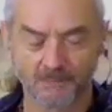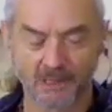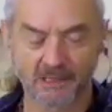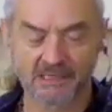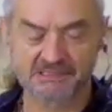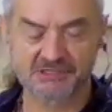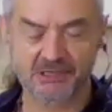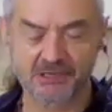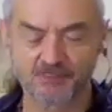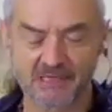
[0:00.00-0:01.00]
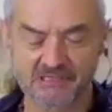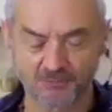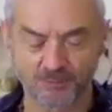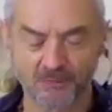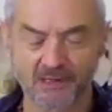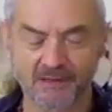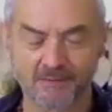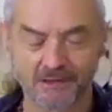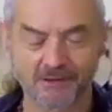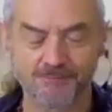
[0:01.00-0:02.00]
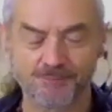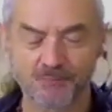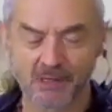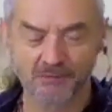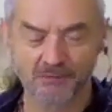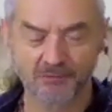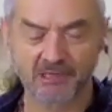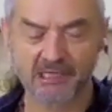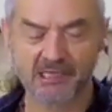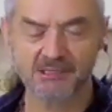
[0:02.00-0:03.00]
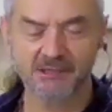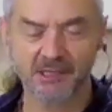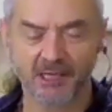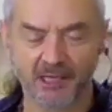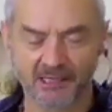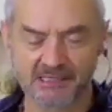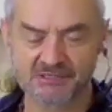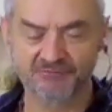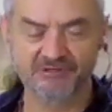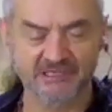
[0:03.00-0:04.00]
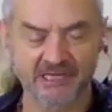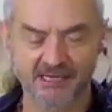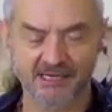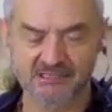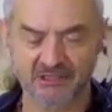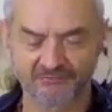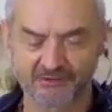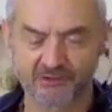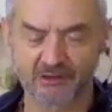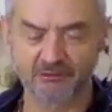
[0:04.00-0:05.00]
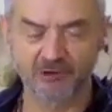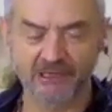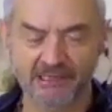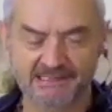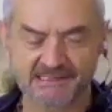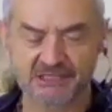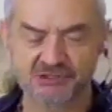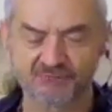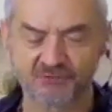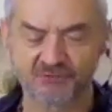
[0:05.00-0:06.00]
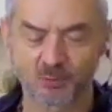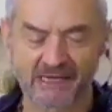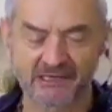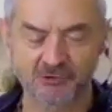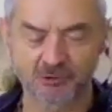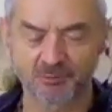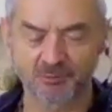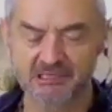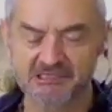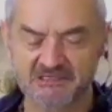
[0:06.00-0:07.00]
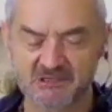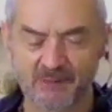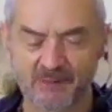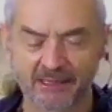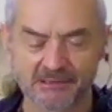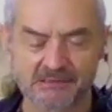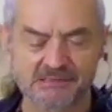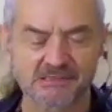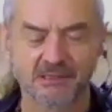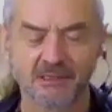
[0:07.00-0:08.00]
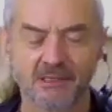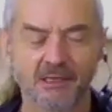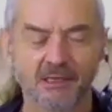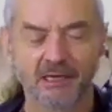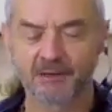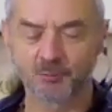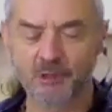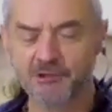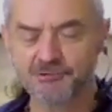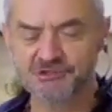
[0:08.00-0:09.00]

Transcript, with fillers: And it's um, it's a uh, the key thing is the physicality of it, the relaxation of your weight, your ability to balance, and when you